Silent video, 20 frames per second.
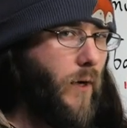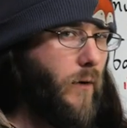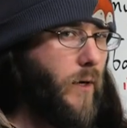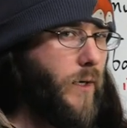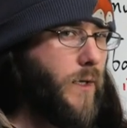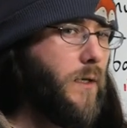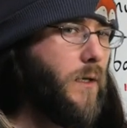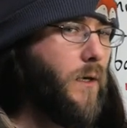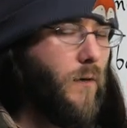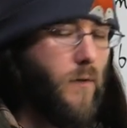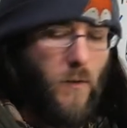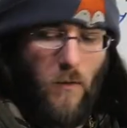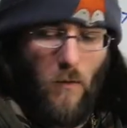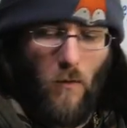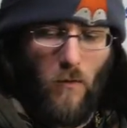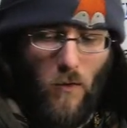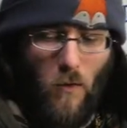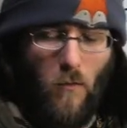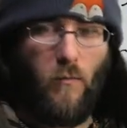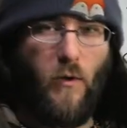notice those.
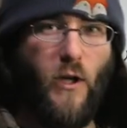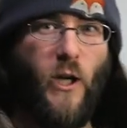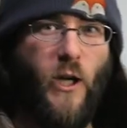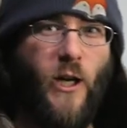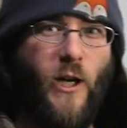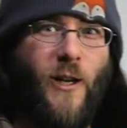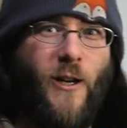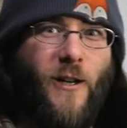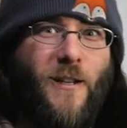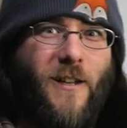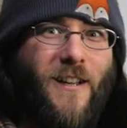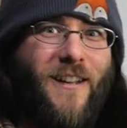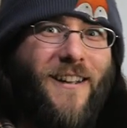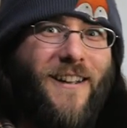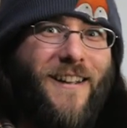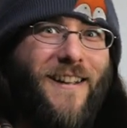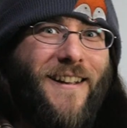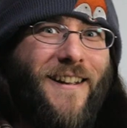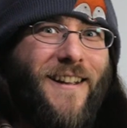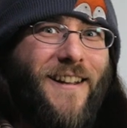Those are really good to
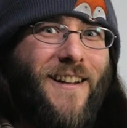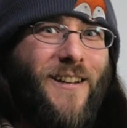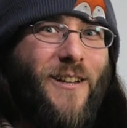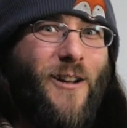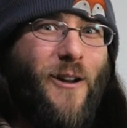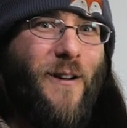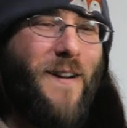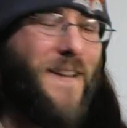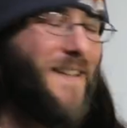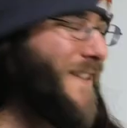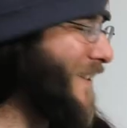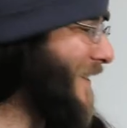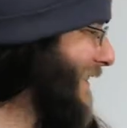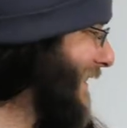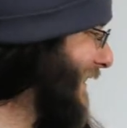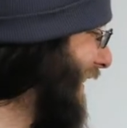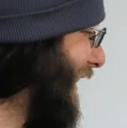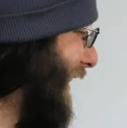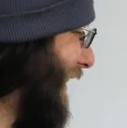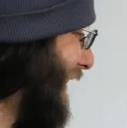notice.
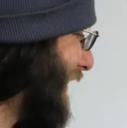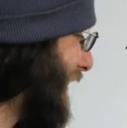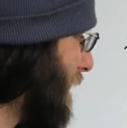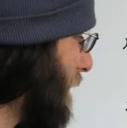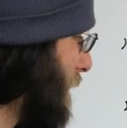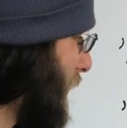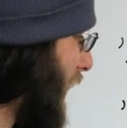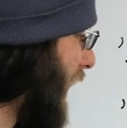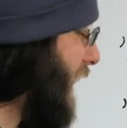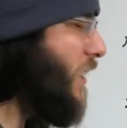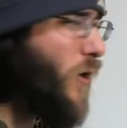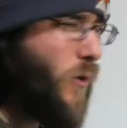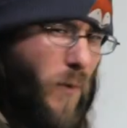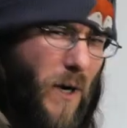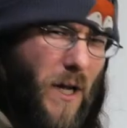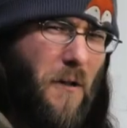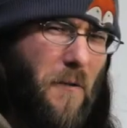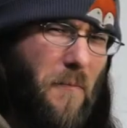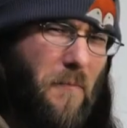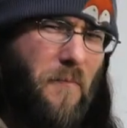Yeah. And you
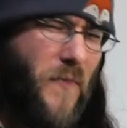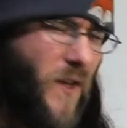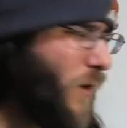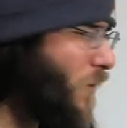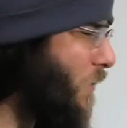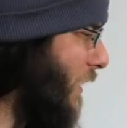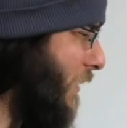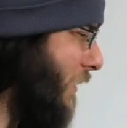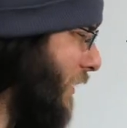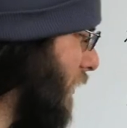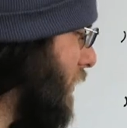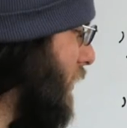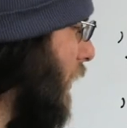will. You will. You